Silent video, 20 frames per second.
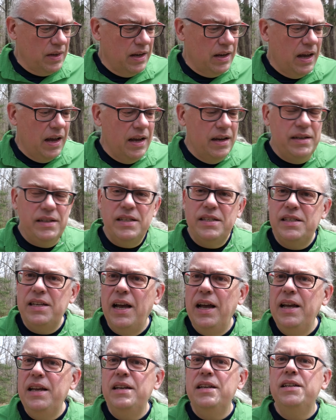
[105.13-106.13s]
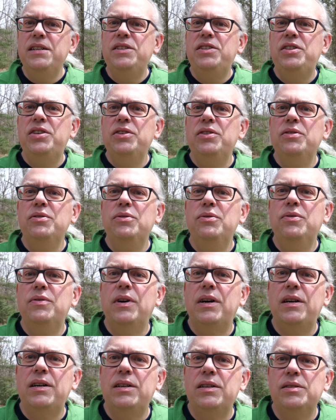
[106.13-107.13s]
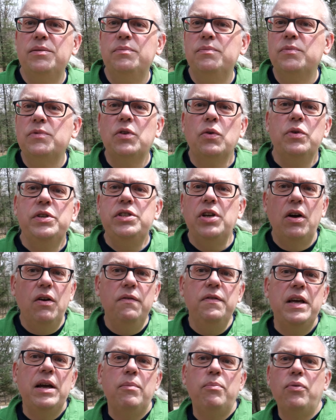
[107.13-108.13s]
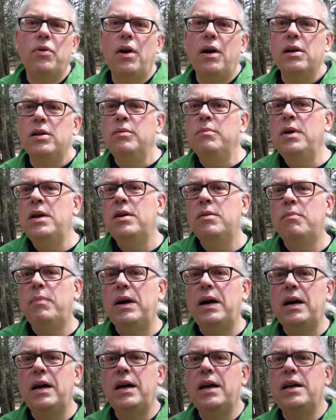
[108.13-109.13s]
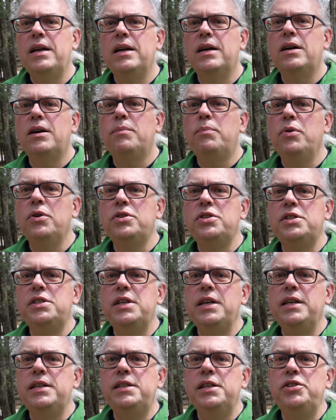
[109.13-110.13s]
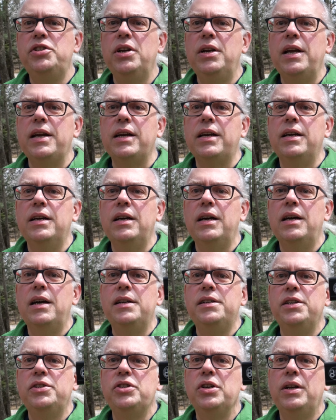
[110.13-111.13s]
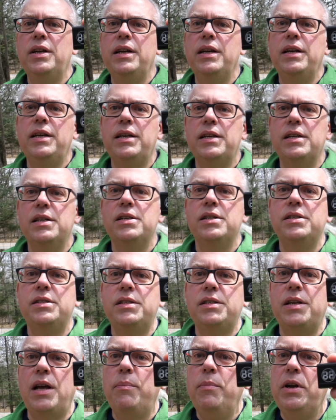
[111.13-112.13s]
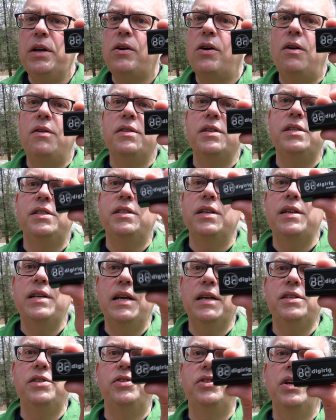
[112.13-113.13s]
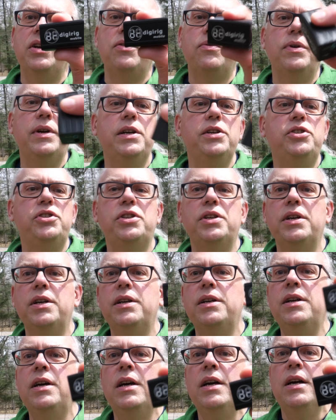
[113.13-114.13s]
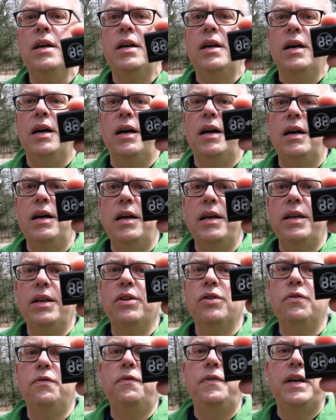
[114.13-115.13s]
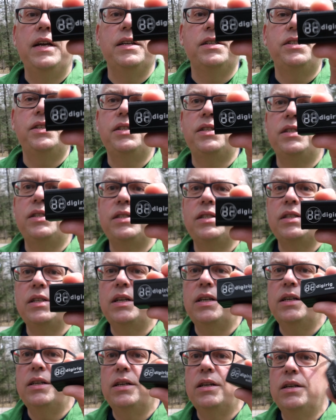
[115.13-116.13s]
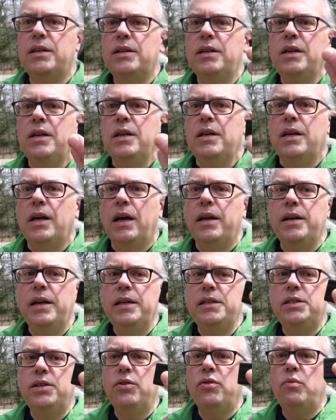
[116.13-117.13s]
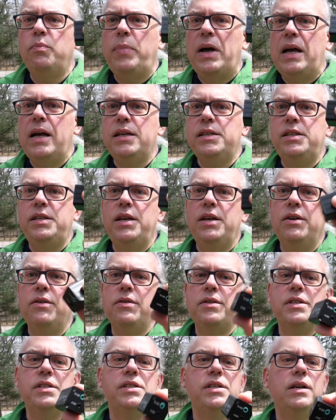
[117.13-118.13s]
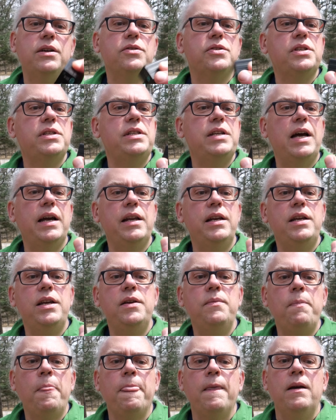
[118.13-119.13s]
I decided to um, resolve that problem by uh, purchasing a DigiRig. Uh, DigiRig is, I'm going to call this the next generation uh, interface. Uh, a nice little box here, the sucker's tiny.